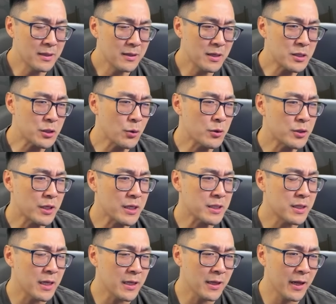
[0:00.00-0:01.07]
Let's go 16